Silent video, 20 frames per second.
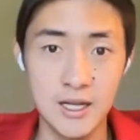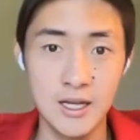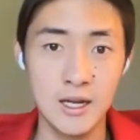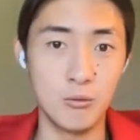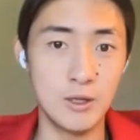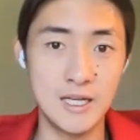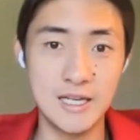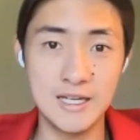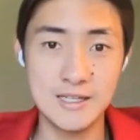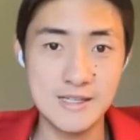
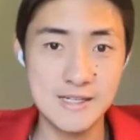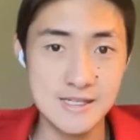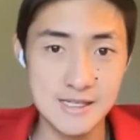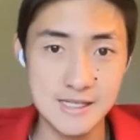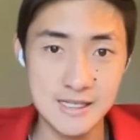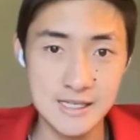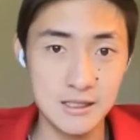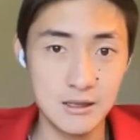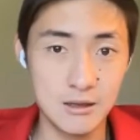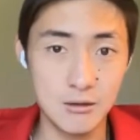We didn't
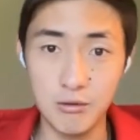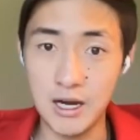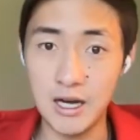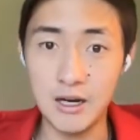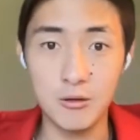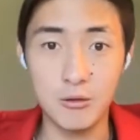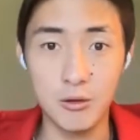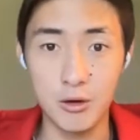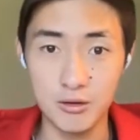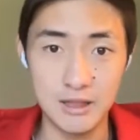see the
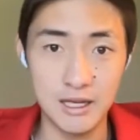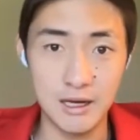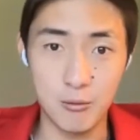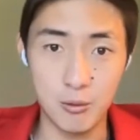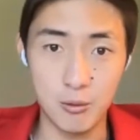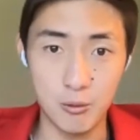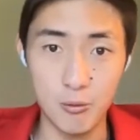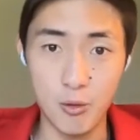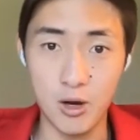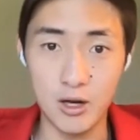rent growth that
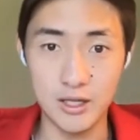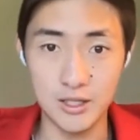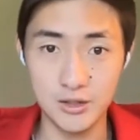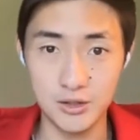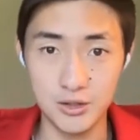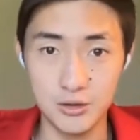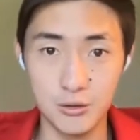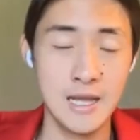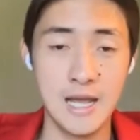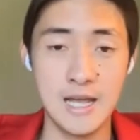we wanted
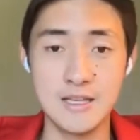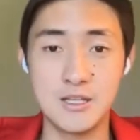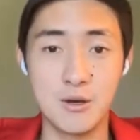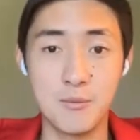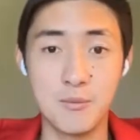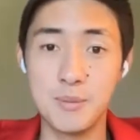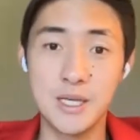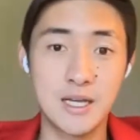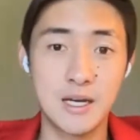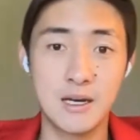to. And so
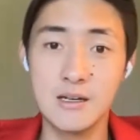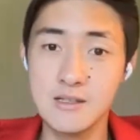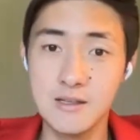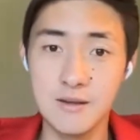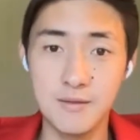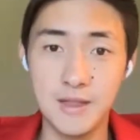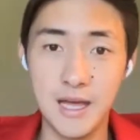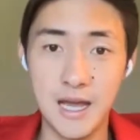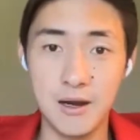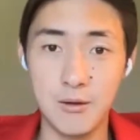because
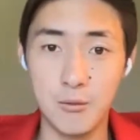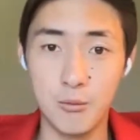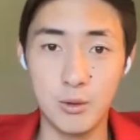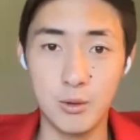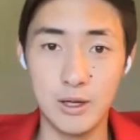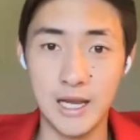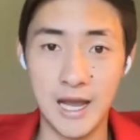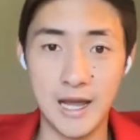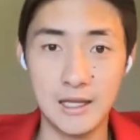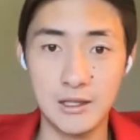of that,
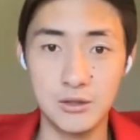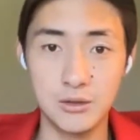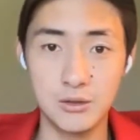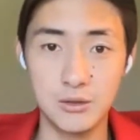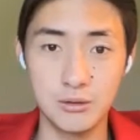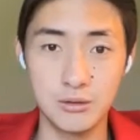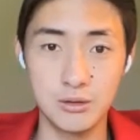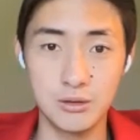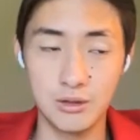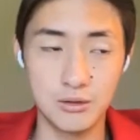we had
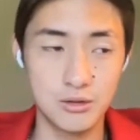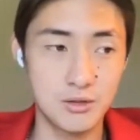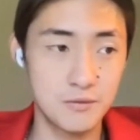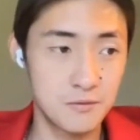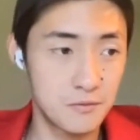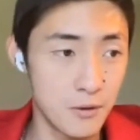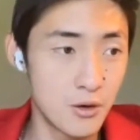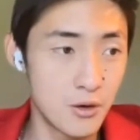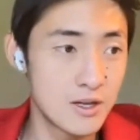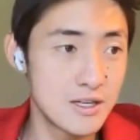to,
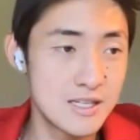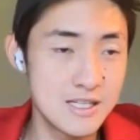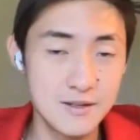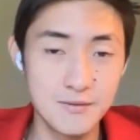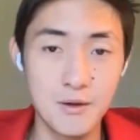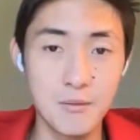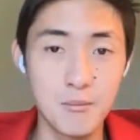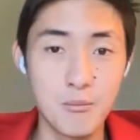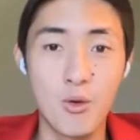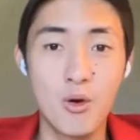just focus
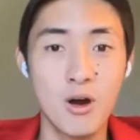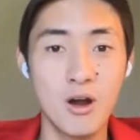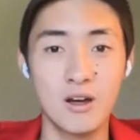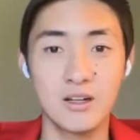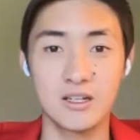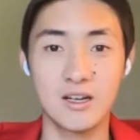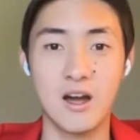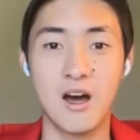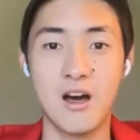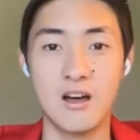even more
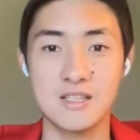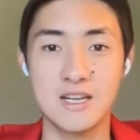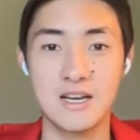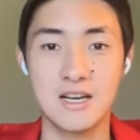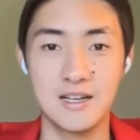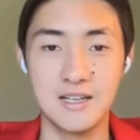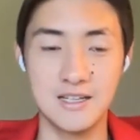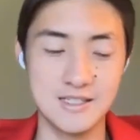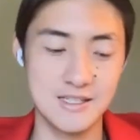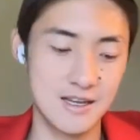on cost
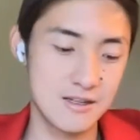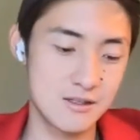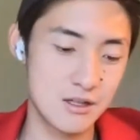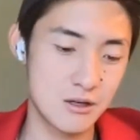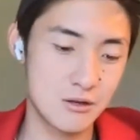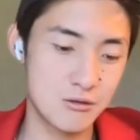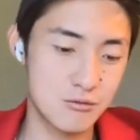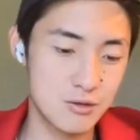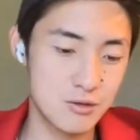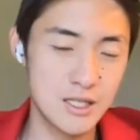cuttings because
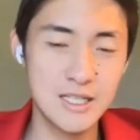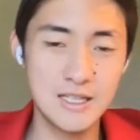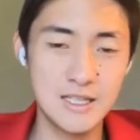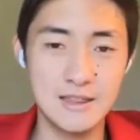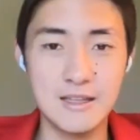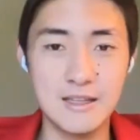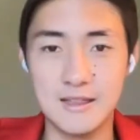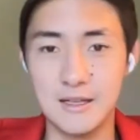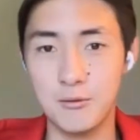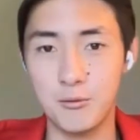there's really
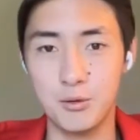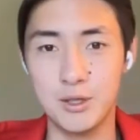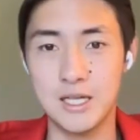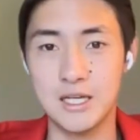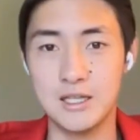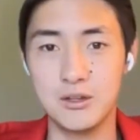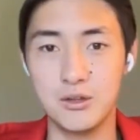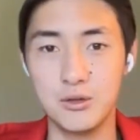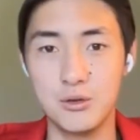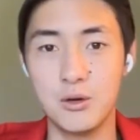nothing we
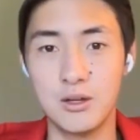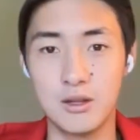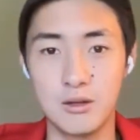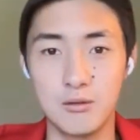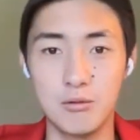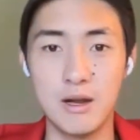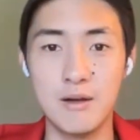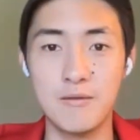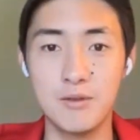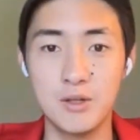can do on the
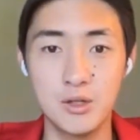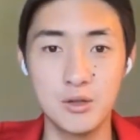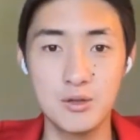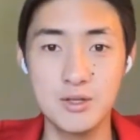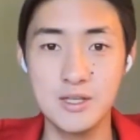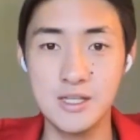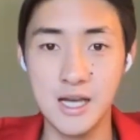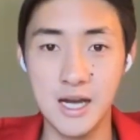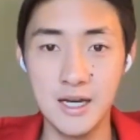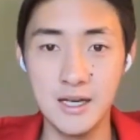revenue
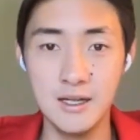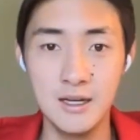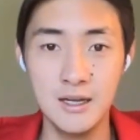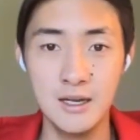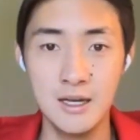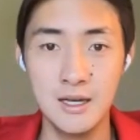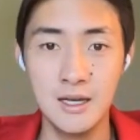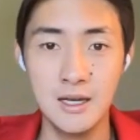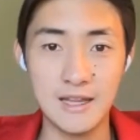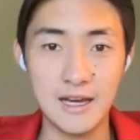side
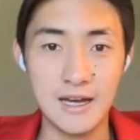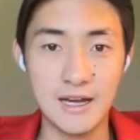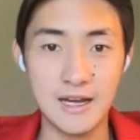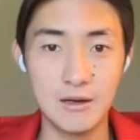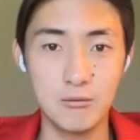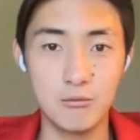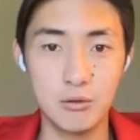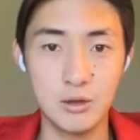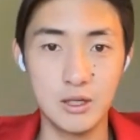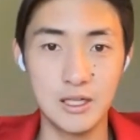that
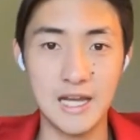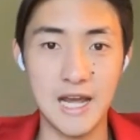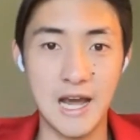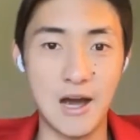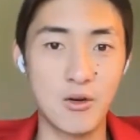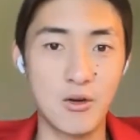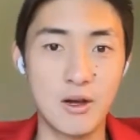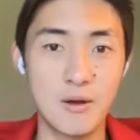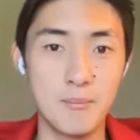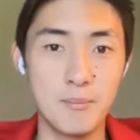can really
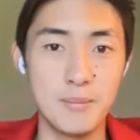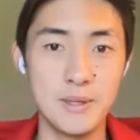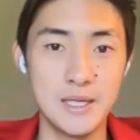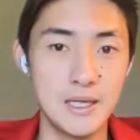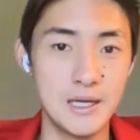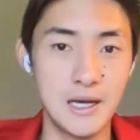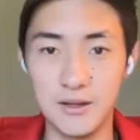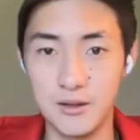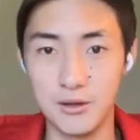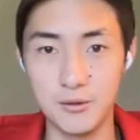outcompete
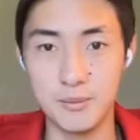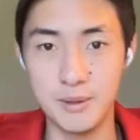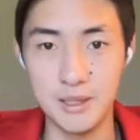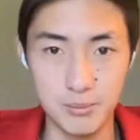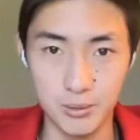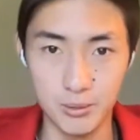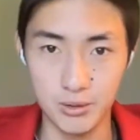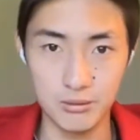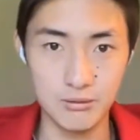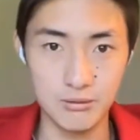other
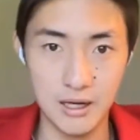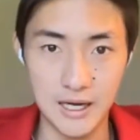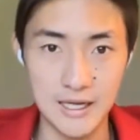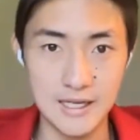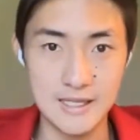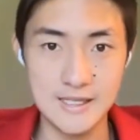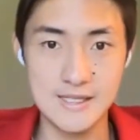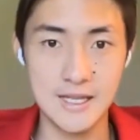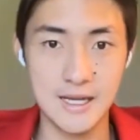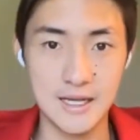people, right?
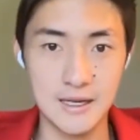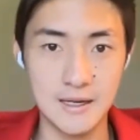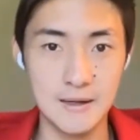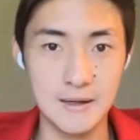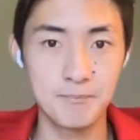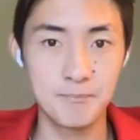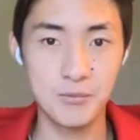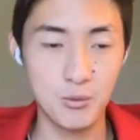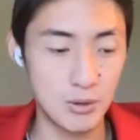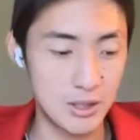It's like
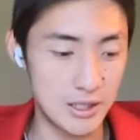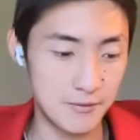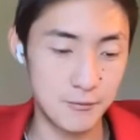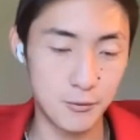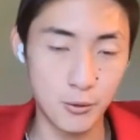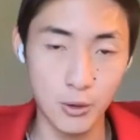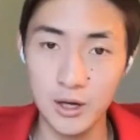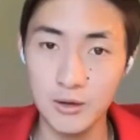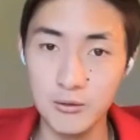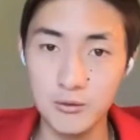when a
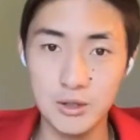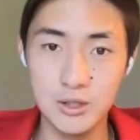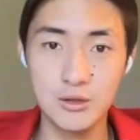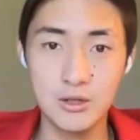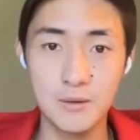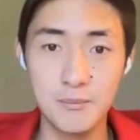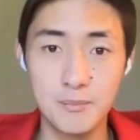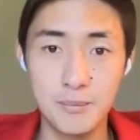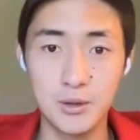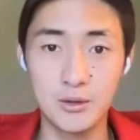400
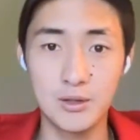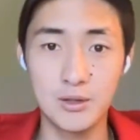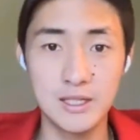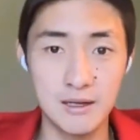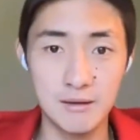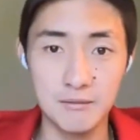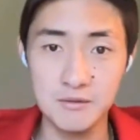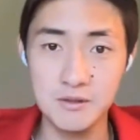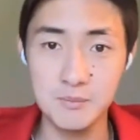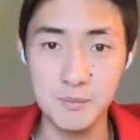unit building
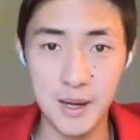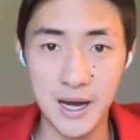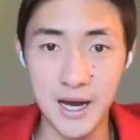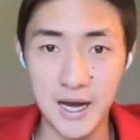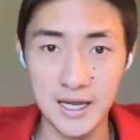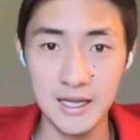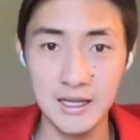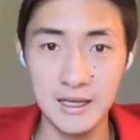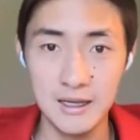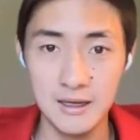comes
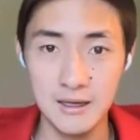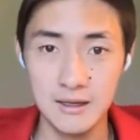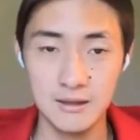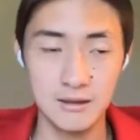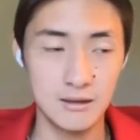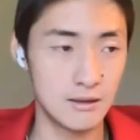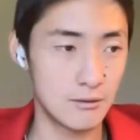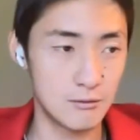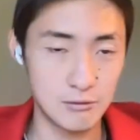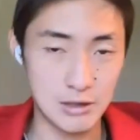by
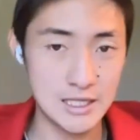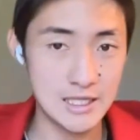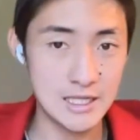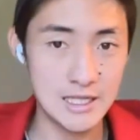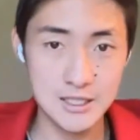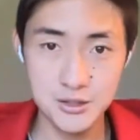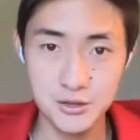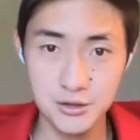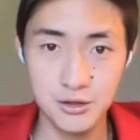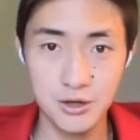right
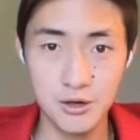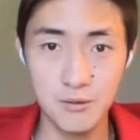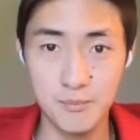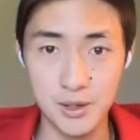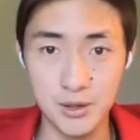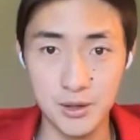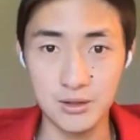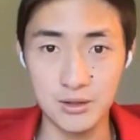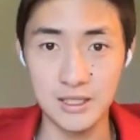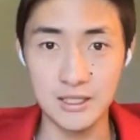next to your
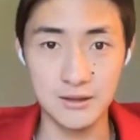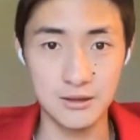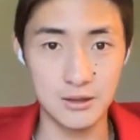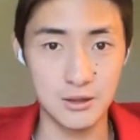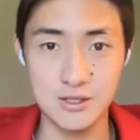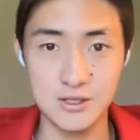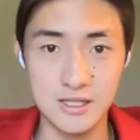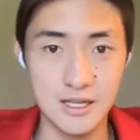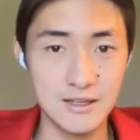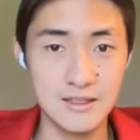building,
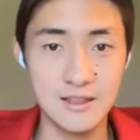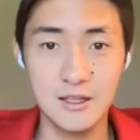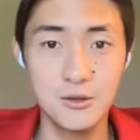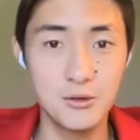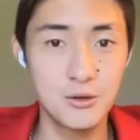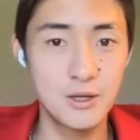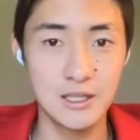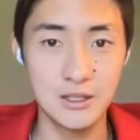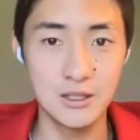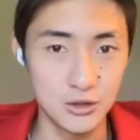there's nothing you
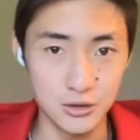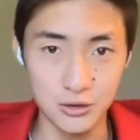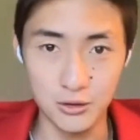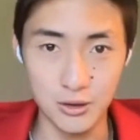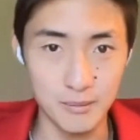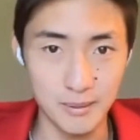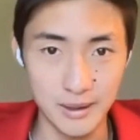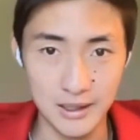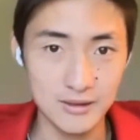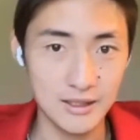can do
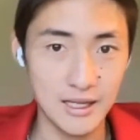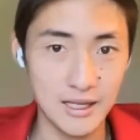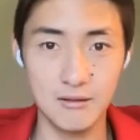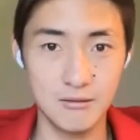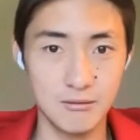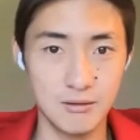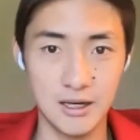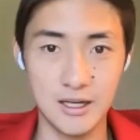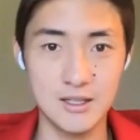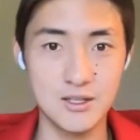about that,
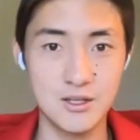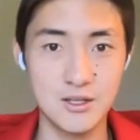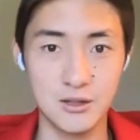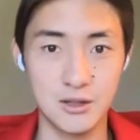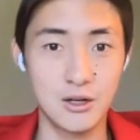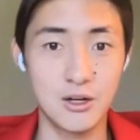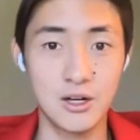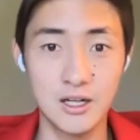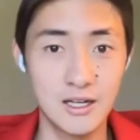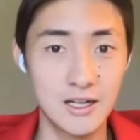right? So
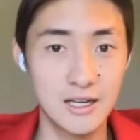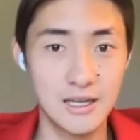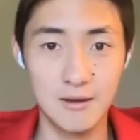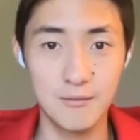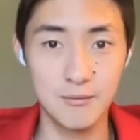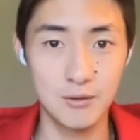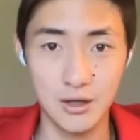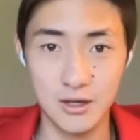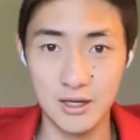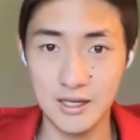they're going to give
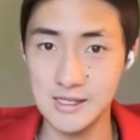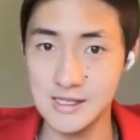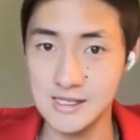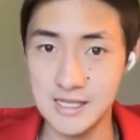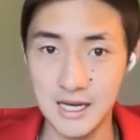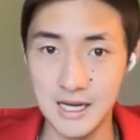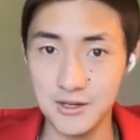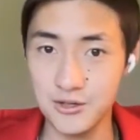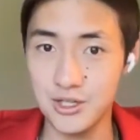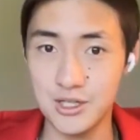their
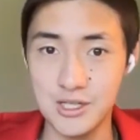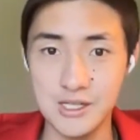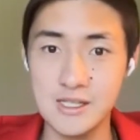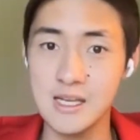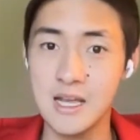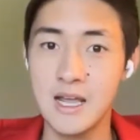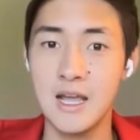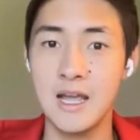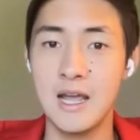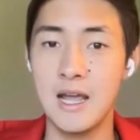concessions
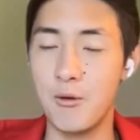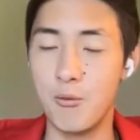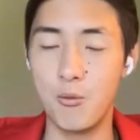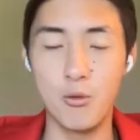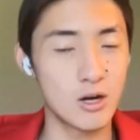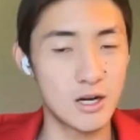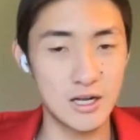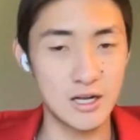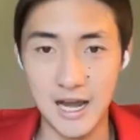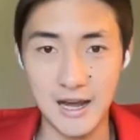and
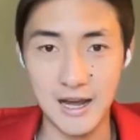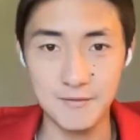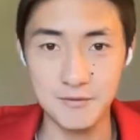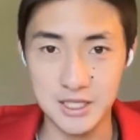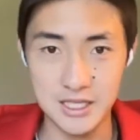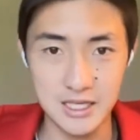we're going to have to